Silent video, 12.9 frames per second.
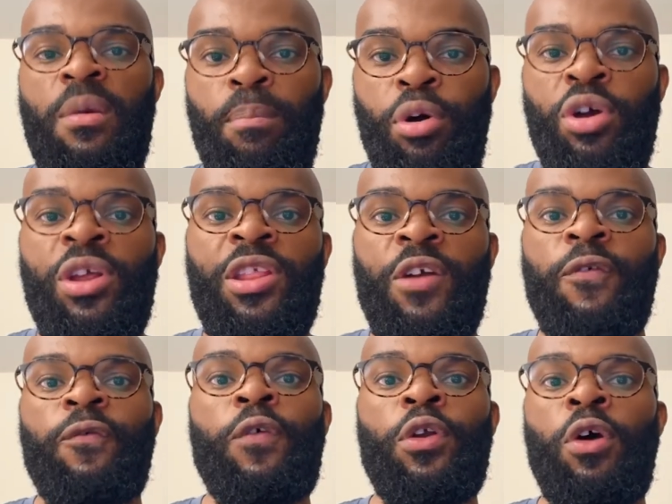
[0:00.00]
putting their
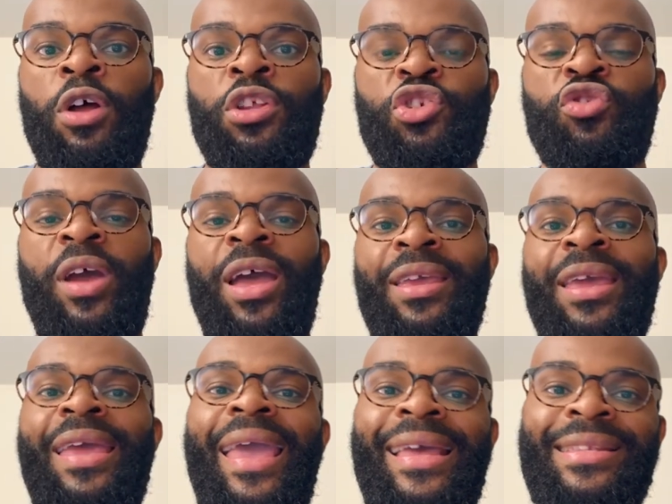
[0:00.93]
foot on the track
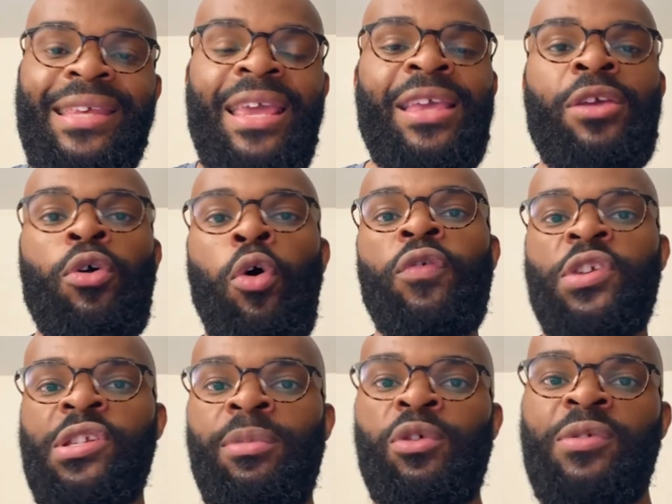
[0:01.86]
and taking over
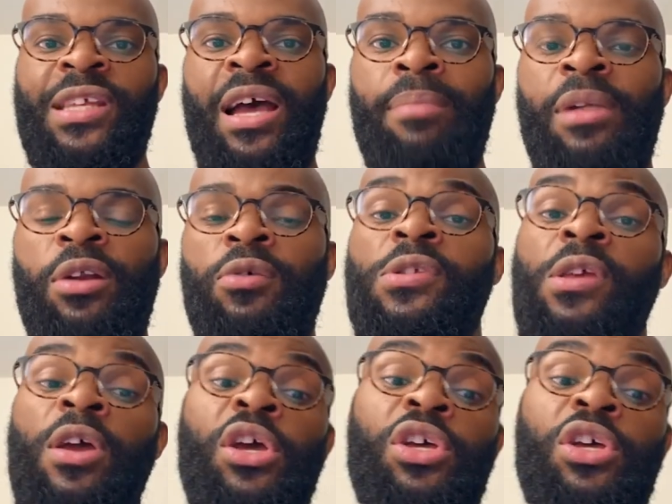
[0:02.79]
some of those top medals.